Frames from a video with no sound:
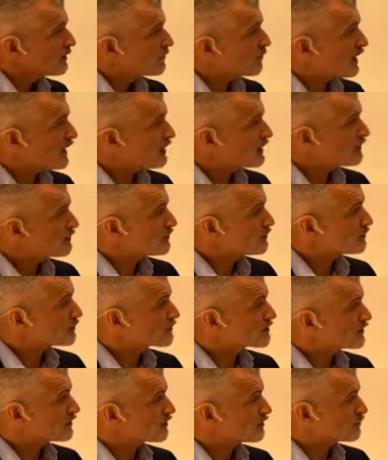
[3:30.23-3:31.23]
When they
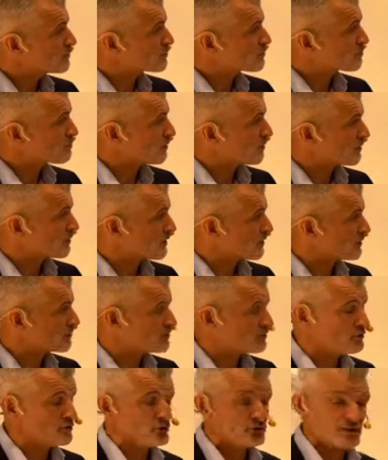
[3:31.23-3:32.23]
looked at those
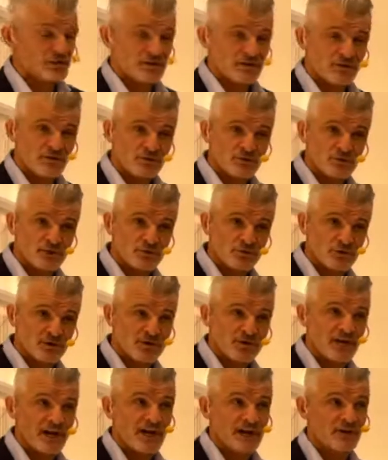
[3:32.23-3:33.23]
products used which were
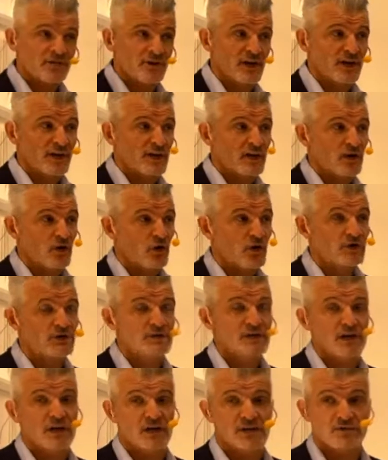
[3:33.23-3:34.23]
direct
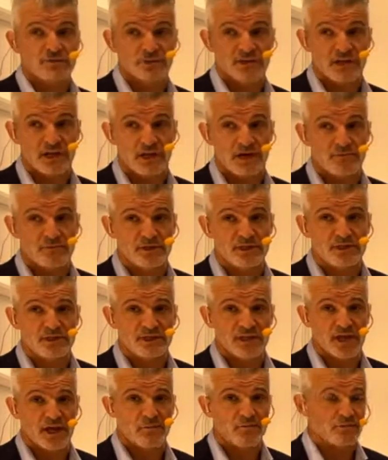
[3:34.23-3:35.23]
contact with gametes
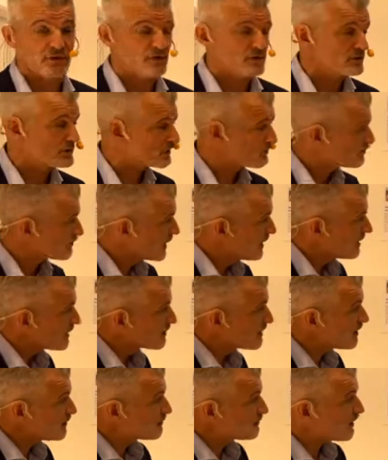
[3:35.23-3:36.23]
and embryos,
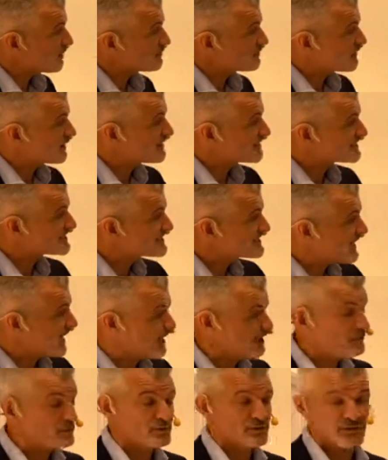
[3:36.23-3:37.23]
they found that
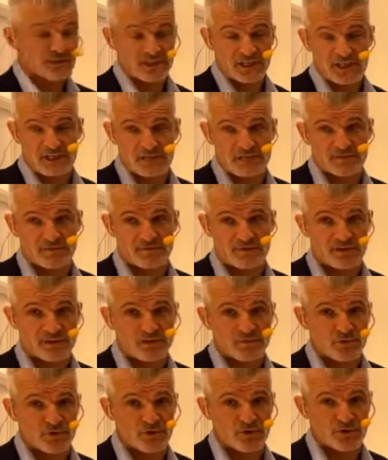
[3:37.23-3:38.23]
10% of
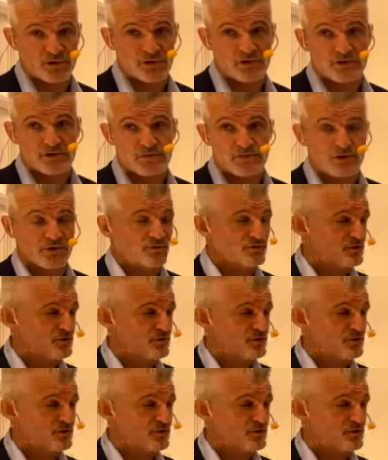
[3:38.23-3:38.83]
these products were